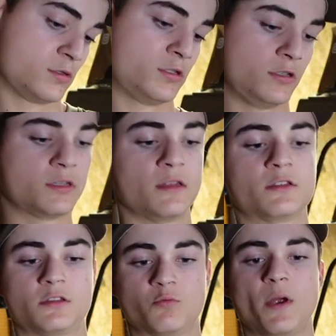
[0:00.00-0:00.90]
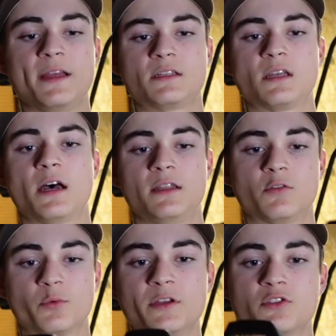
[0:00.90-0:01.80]
the right side,
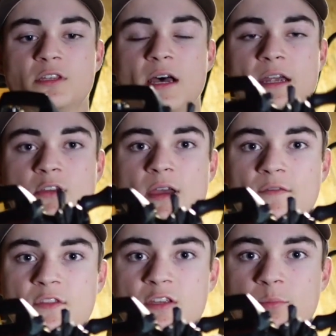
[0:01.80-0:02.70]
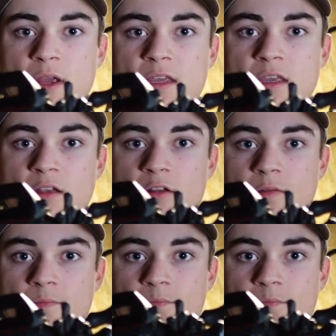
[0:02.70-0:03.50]
the reel side. You have this brake here,